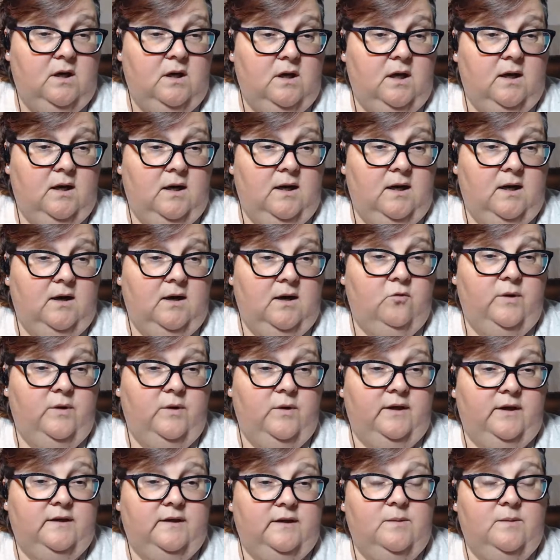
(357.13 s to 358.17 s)

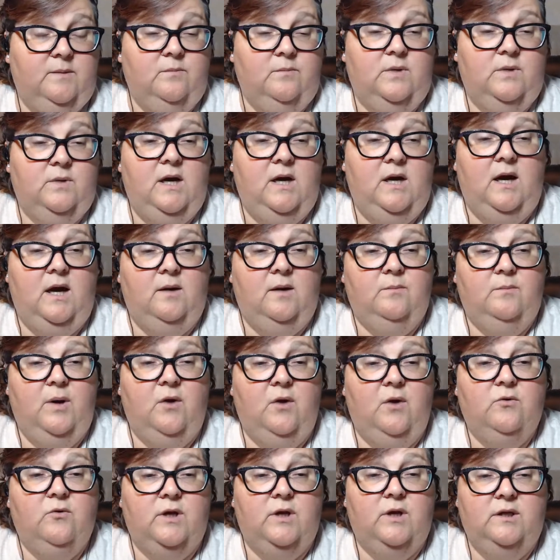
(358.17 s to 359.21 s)
William
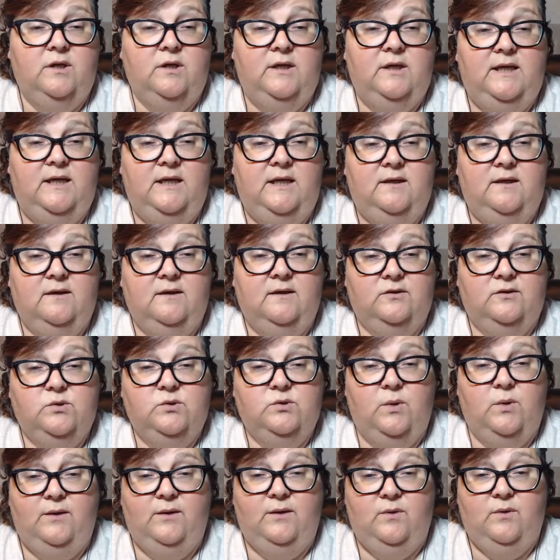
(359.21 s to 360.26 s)
Bonin, he killed
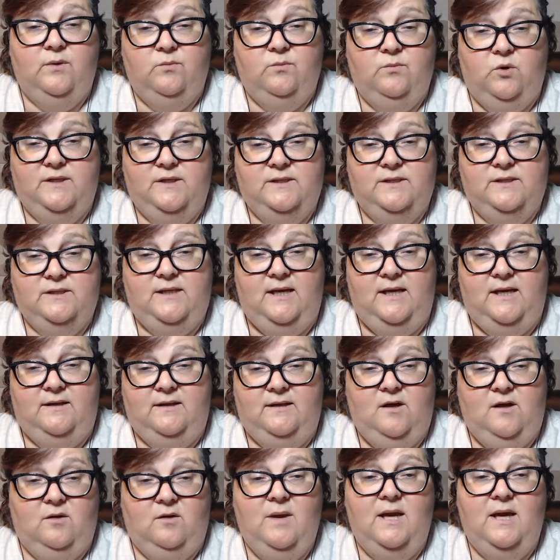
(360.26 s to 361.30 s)
21 boys and
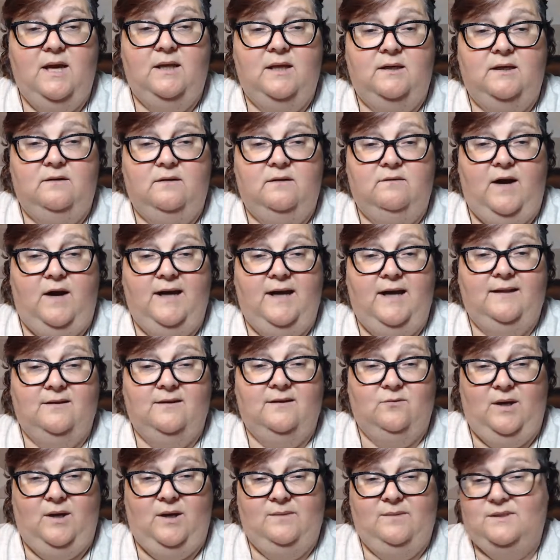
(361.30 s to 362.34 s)
young men in
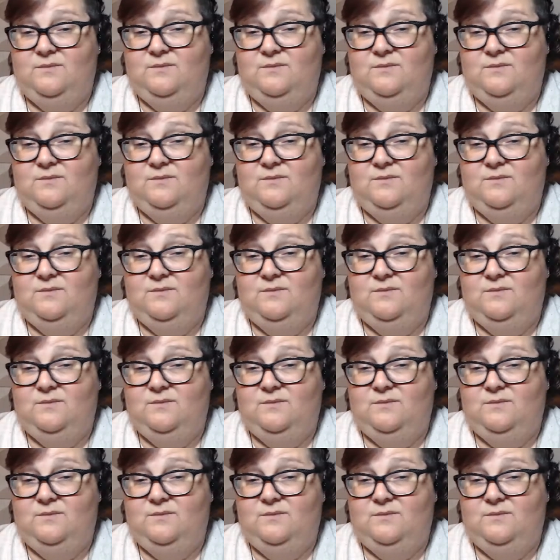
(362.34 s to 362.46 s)
violent rapes and